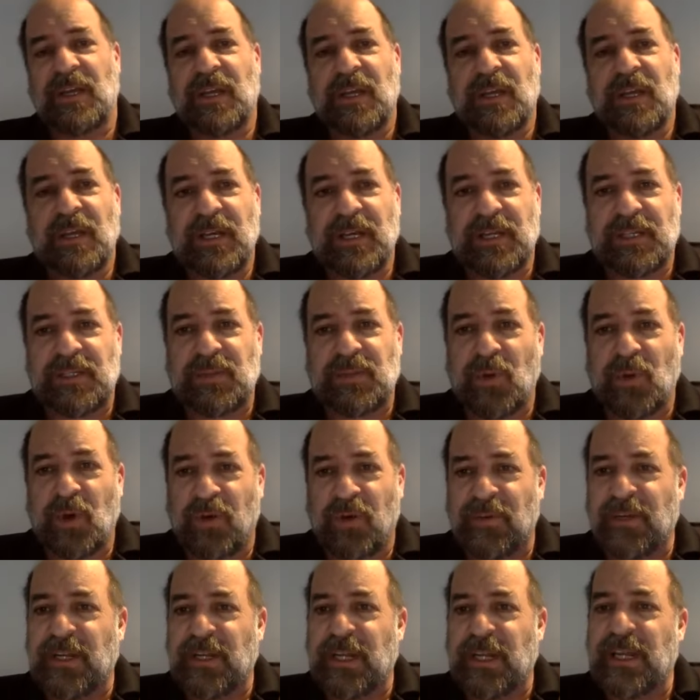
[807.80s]
it's more
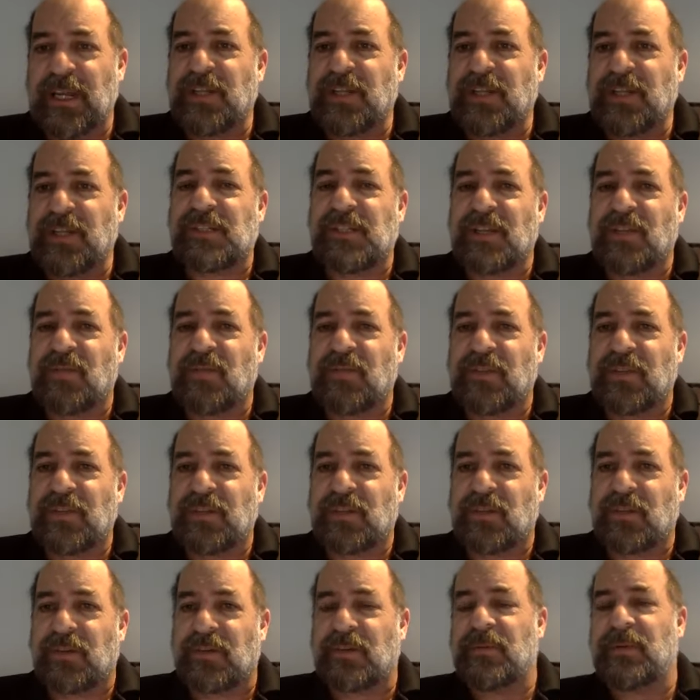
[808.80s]
of an agency
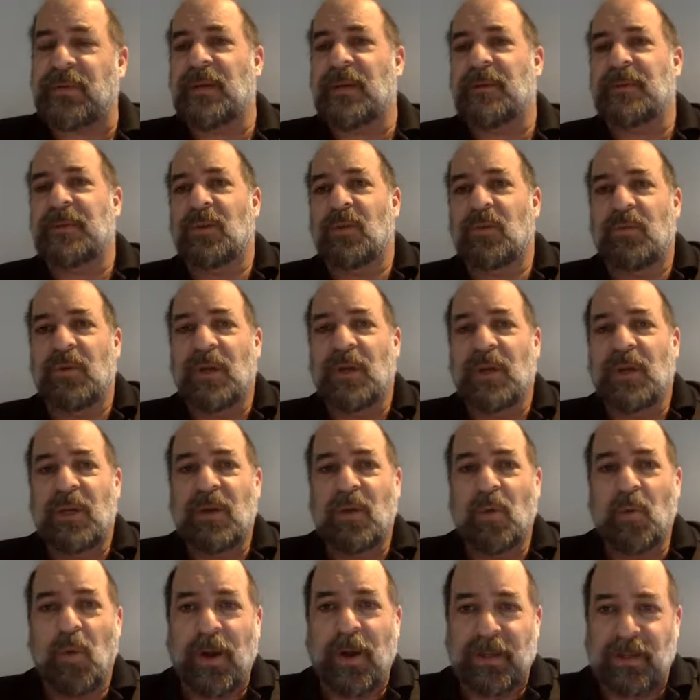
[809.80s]
feature to be able to
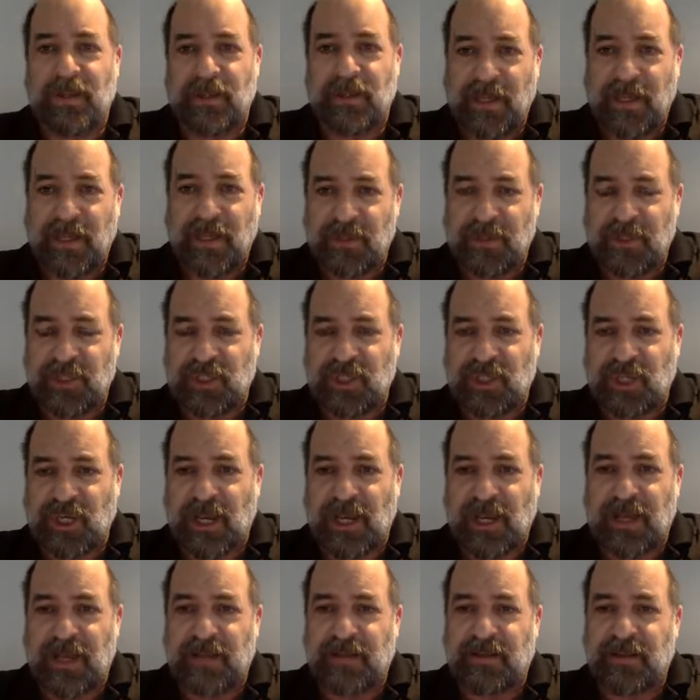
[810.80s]
white label the chat